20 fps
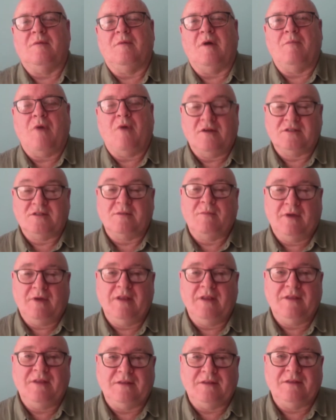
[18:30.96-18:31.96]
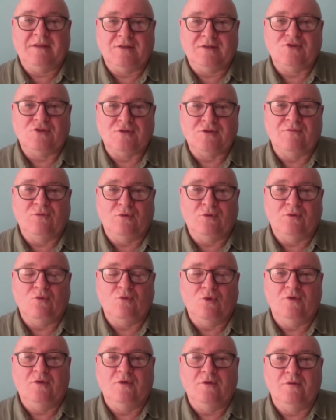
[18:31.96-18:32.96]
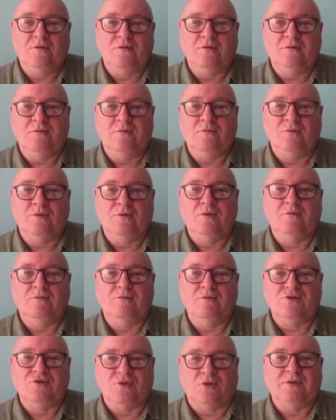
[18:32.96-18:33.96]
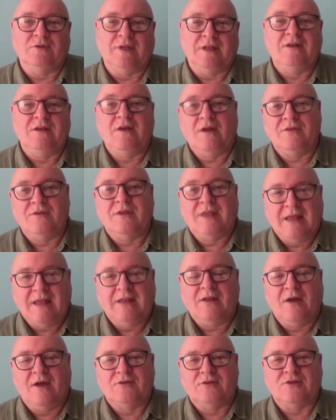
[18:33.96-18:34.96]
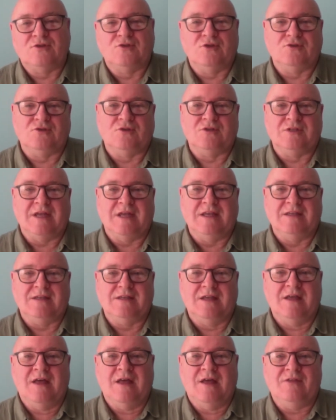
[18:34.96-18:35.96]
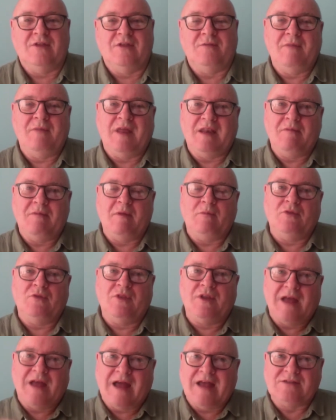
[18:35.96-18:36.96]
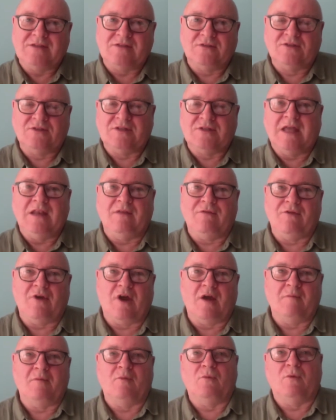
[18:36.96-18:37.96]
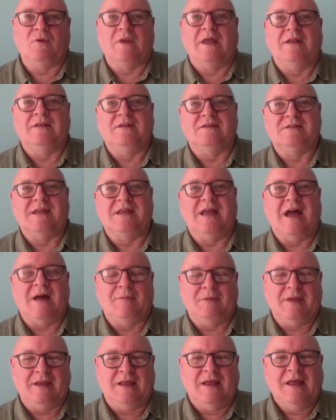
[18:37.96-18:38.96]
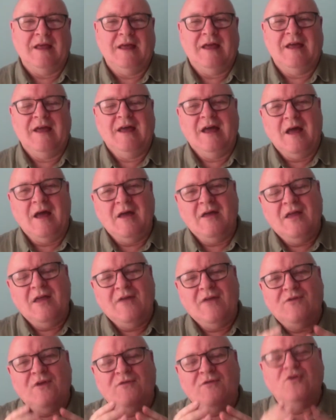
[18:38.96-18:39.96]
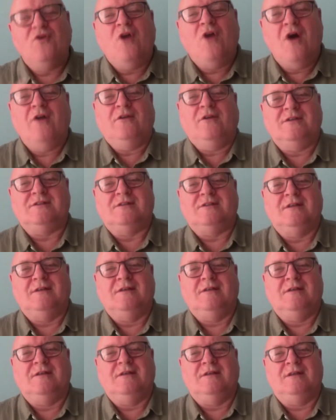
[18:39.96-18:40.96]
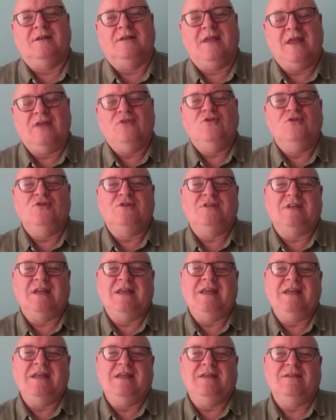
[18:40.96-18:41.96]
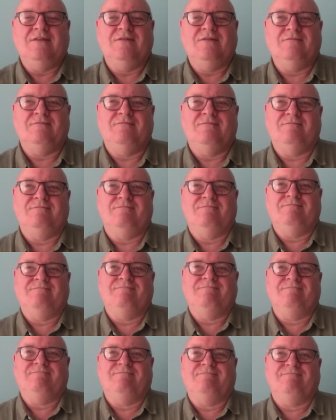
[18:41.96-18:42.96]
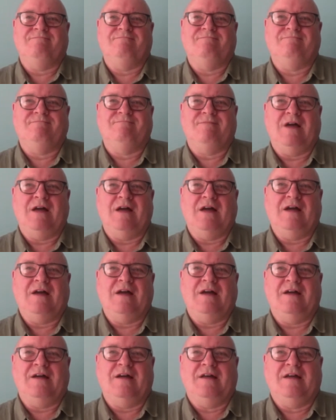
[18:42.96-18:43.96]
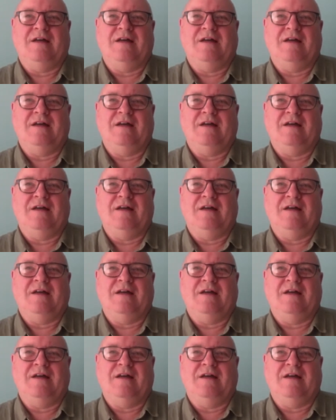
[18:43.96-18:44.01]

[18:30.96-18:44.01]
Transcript: possibility that, that such a vote would result in the kind of constitutional change that many people on the national side of the argument would like to see happening. If you're honest, can you see a